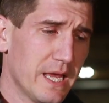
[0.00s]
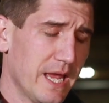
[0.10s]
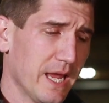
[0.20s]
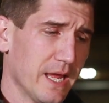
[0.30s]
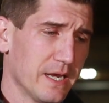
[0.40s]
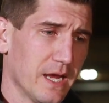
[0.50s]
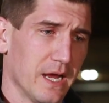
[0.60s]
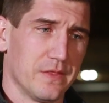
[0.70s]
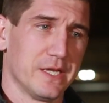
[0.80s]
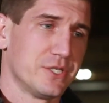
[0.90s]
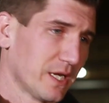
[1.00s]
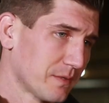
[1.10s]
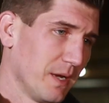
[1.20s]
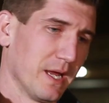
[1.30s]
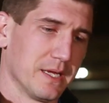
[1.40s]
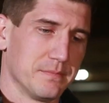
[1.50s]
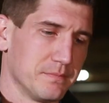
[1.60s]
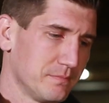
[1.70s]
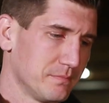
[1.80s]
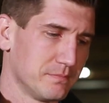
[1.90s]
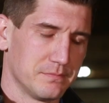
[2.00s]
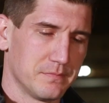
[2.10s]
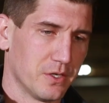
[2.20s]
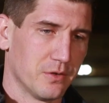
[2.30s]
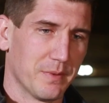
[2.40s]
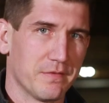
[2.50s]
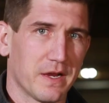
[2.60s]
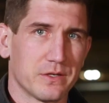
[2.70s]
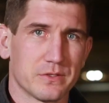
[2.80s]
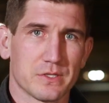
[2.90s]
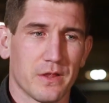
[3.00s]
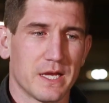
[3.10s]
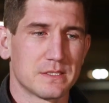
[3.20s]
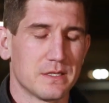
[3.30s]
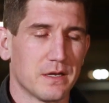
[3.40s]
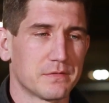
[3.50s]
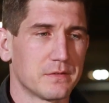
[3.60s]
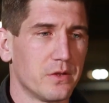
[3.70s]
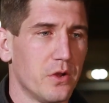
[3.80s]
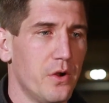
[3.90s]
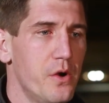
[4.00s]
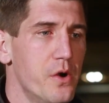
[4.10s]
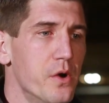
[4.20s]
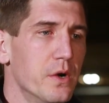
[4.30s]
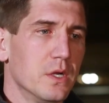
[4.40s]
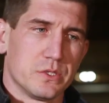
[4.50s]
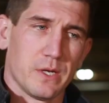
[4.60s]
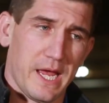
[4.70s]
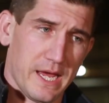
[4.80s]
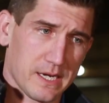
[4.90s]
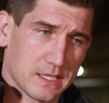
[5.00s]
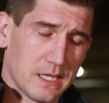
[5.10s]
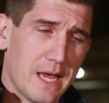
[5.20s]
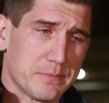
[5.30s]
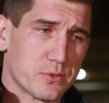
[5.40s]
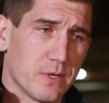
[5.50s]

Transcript: and they checked my vitals, all that stuff. So I had a collapsed